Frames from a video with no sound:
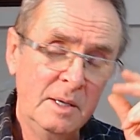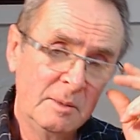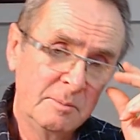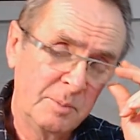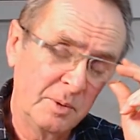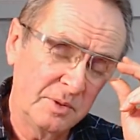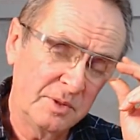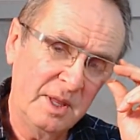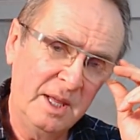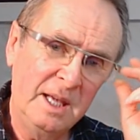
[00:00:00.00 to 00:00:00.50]

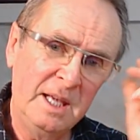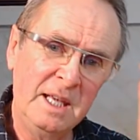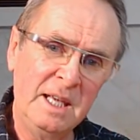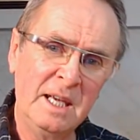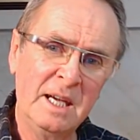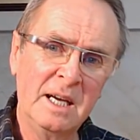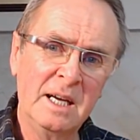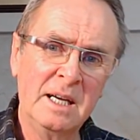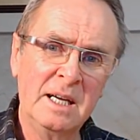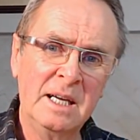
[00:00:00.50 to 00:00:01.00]
But
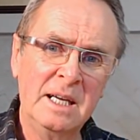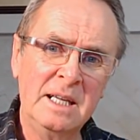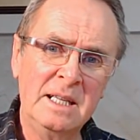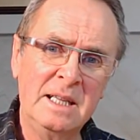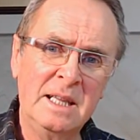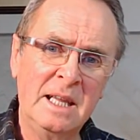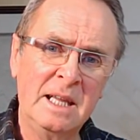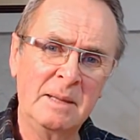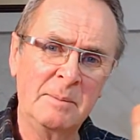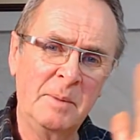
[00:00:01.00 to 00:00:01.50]
they,
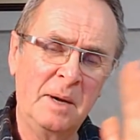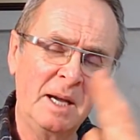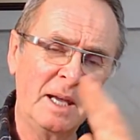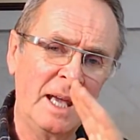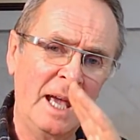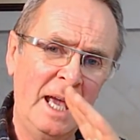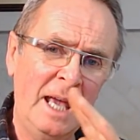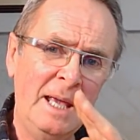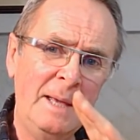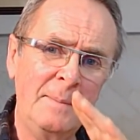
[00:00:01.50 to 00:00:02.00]
they, my
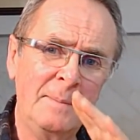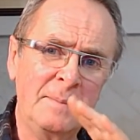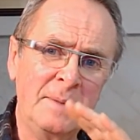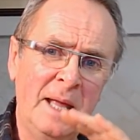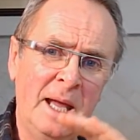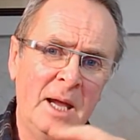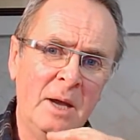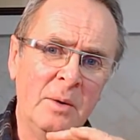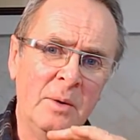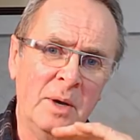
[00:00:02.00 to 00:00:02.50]
aim
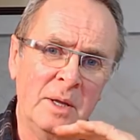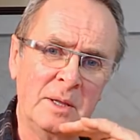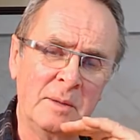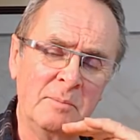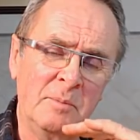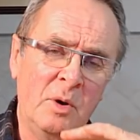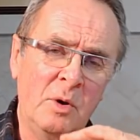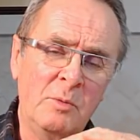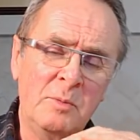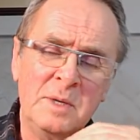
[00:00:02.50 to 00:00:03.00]
now at the
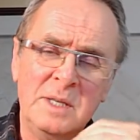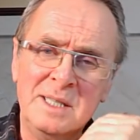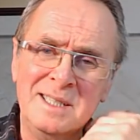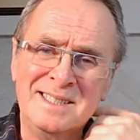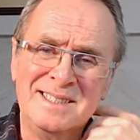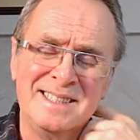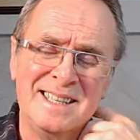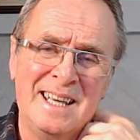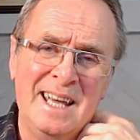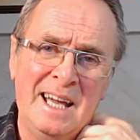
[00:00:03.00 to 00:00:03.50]
moment is
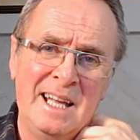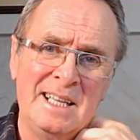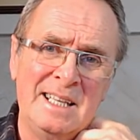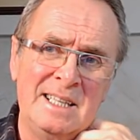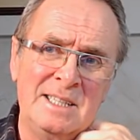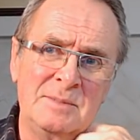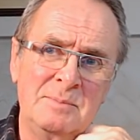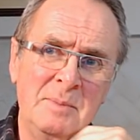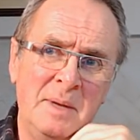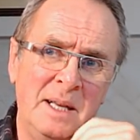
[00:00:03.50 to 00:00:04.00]
to get
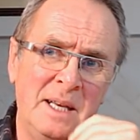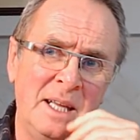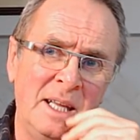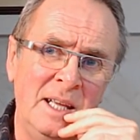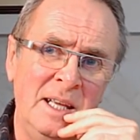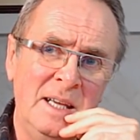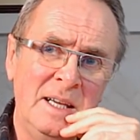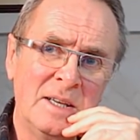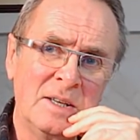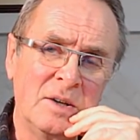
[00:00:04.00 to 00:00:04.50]
as
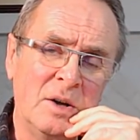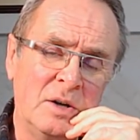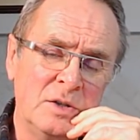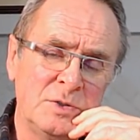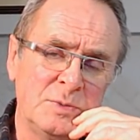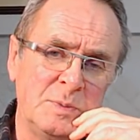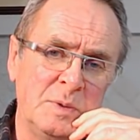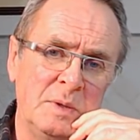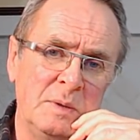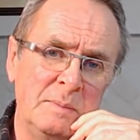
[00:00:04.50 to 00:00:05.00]
many
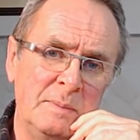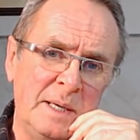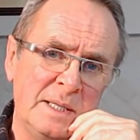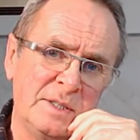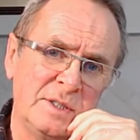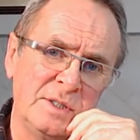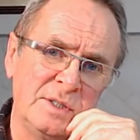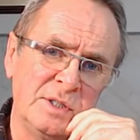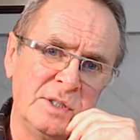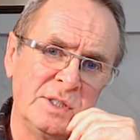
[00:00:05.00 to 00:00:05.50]
gospel
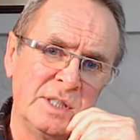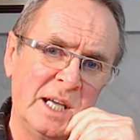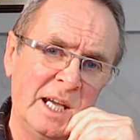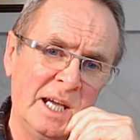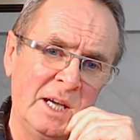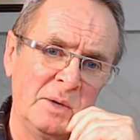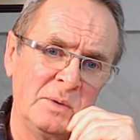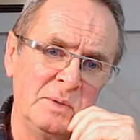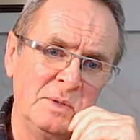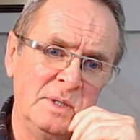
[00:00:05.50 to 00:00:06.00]
messages
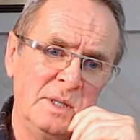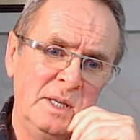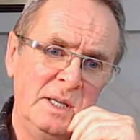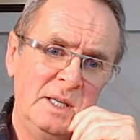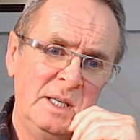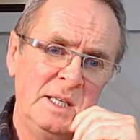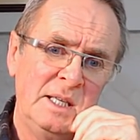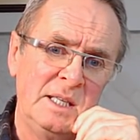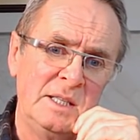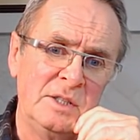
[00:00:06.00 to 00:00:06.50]
out
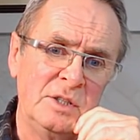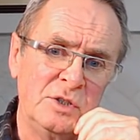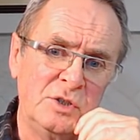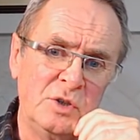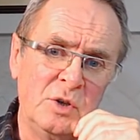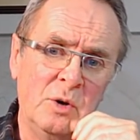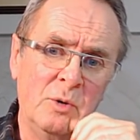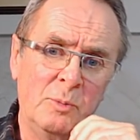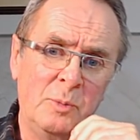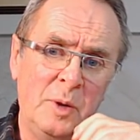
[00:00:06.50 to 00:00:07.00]
in the
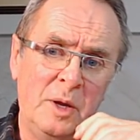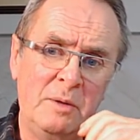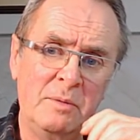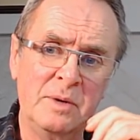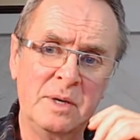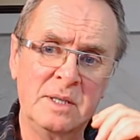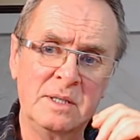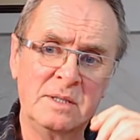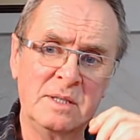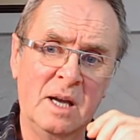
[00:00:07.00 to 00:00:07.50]
short
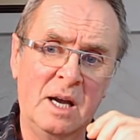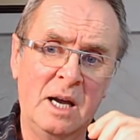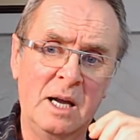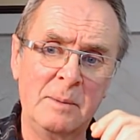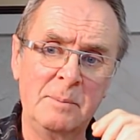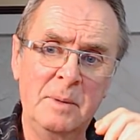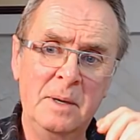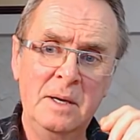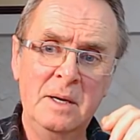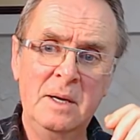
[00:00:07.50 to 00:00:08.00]
period of
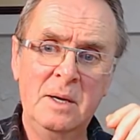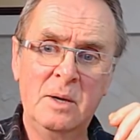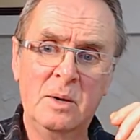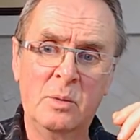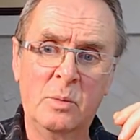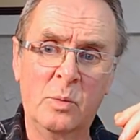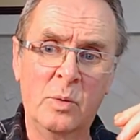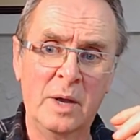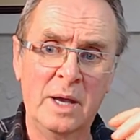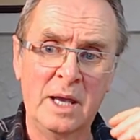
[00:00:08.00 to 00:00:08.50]
time
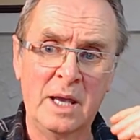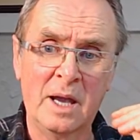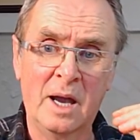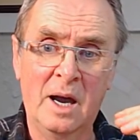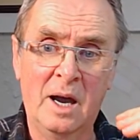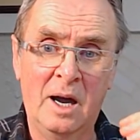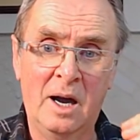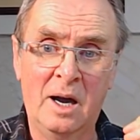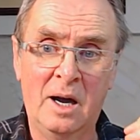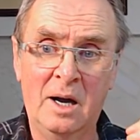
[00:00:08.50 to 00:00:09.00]
we
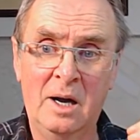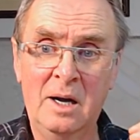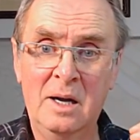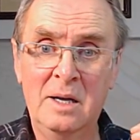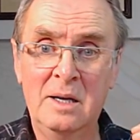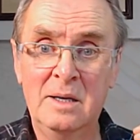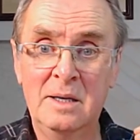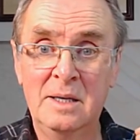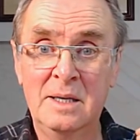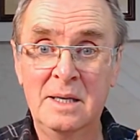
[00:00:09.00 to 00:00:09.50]
are
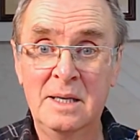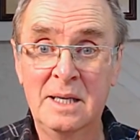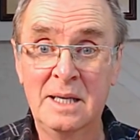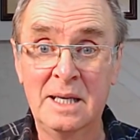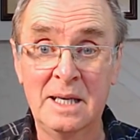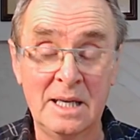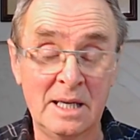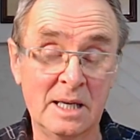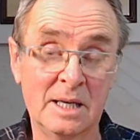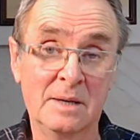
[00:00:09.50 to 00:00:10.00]

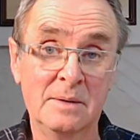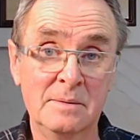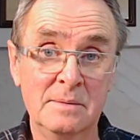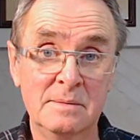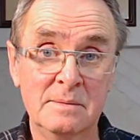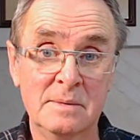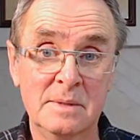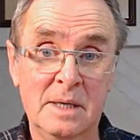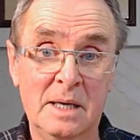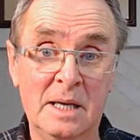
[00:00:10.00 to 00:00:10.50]
here.
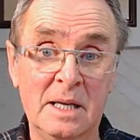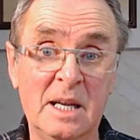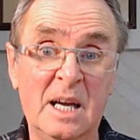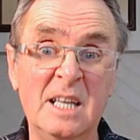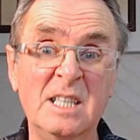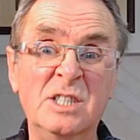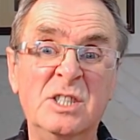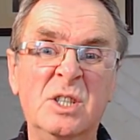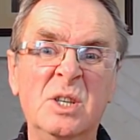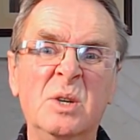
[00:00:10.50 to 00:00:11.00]
And I
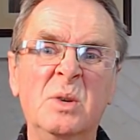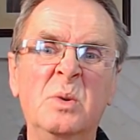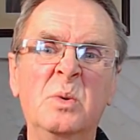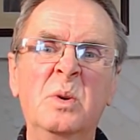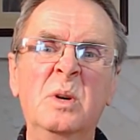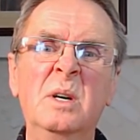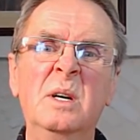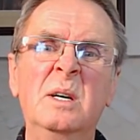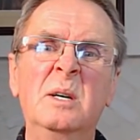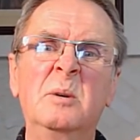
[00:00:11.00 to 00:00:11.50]
do
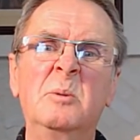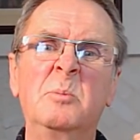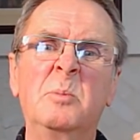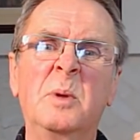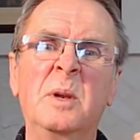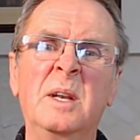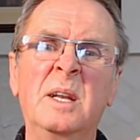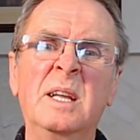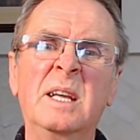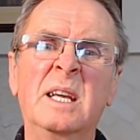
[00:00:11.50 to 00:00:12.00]

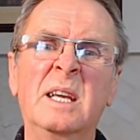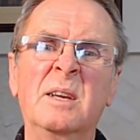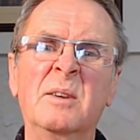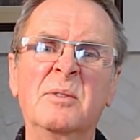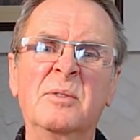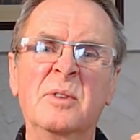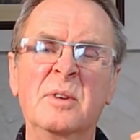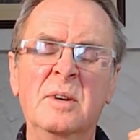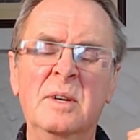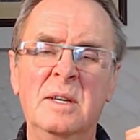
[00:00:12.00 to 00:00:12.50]

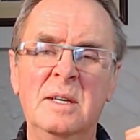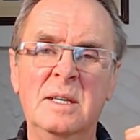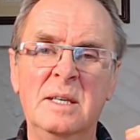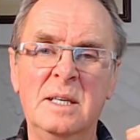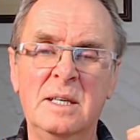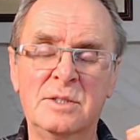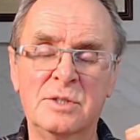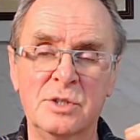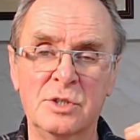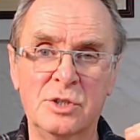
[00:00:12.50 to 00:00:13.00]
believe
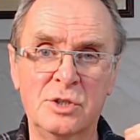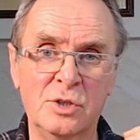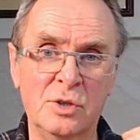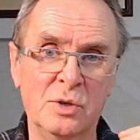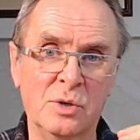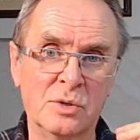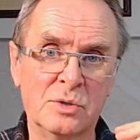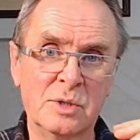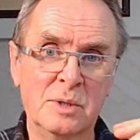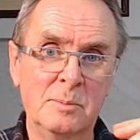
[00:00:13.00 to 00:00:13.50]
it's a
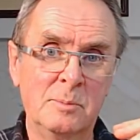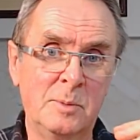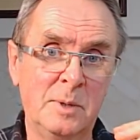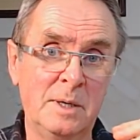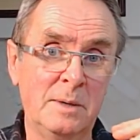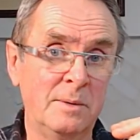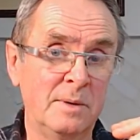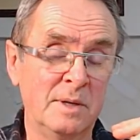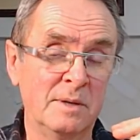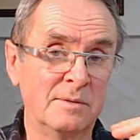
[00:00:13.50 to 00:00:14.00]
short
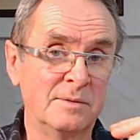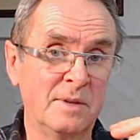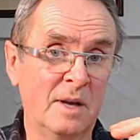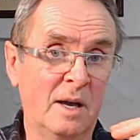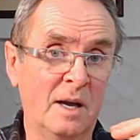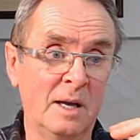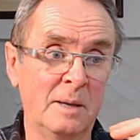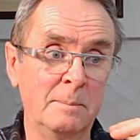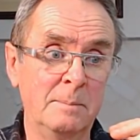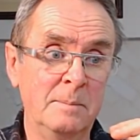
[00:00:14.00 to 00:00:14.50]
period of
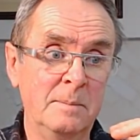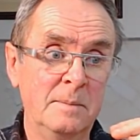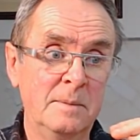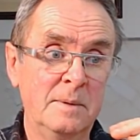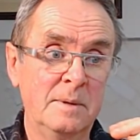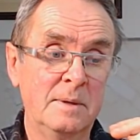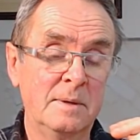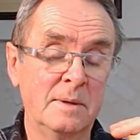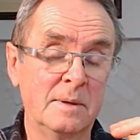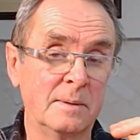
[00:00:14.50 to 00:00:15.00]
time.
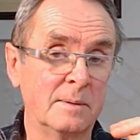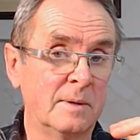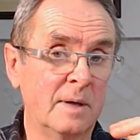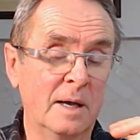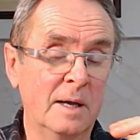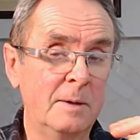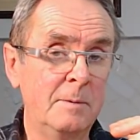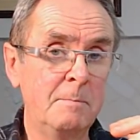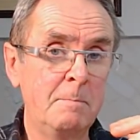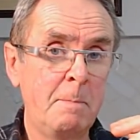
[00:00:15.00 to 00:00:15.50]

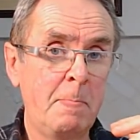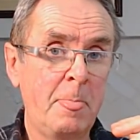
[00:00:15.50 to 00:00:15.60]
Okay?